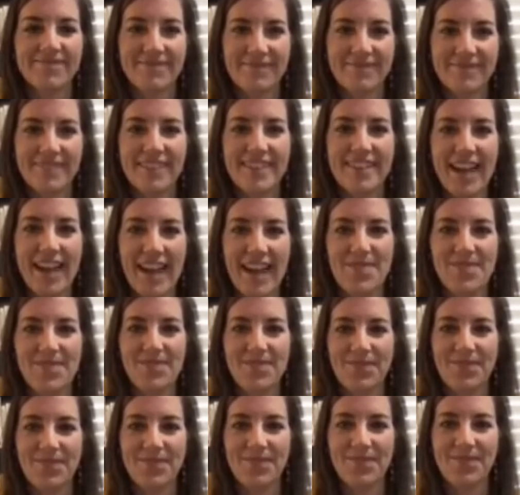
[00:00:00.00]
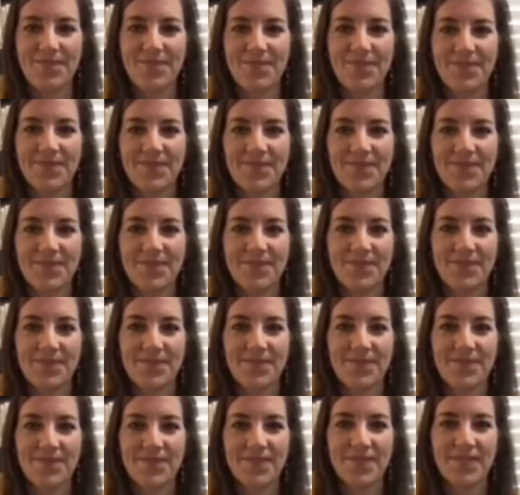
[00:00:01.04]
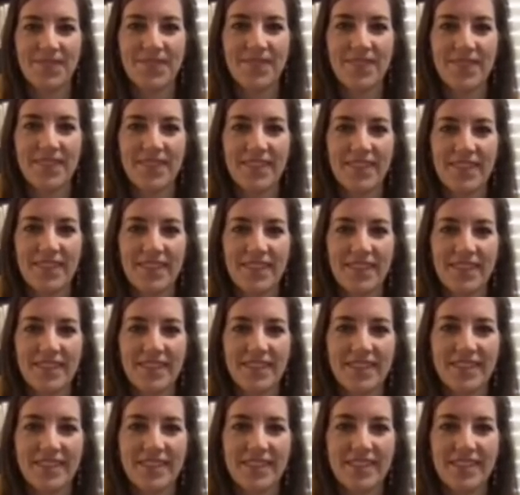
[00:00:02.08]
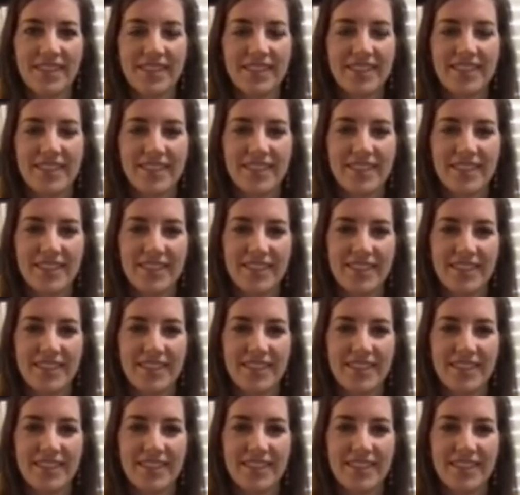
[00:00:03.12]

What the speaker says: This person isn't speaking.